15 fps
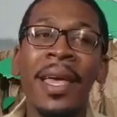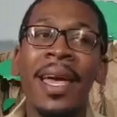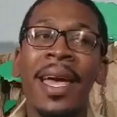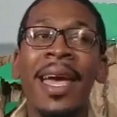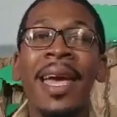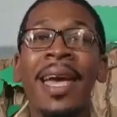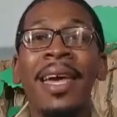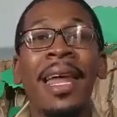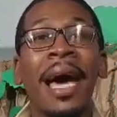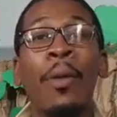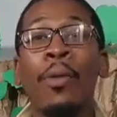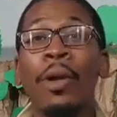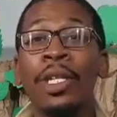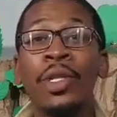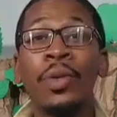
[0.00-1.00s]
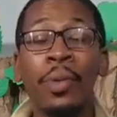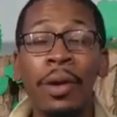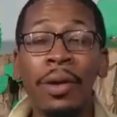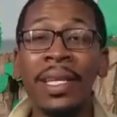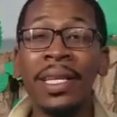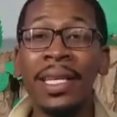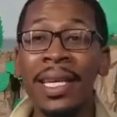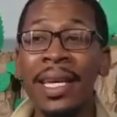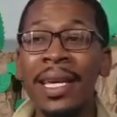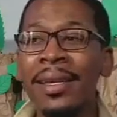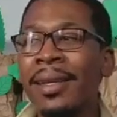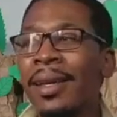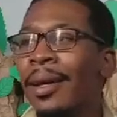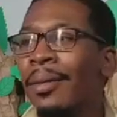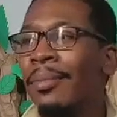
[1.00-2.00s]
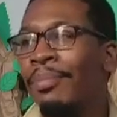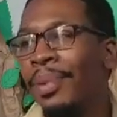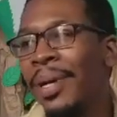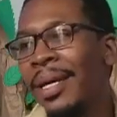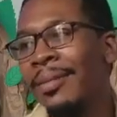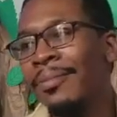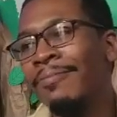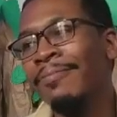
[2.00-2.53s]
and I wanted to wear it again, but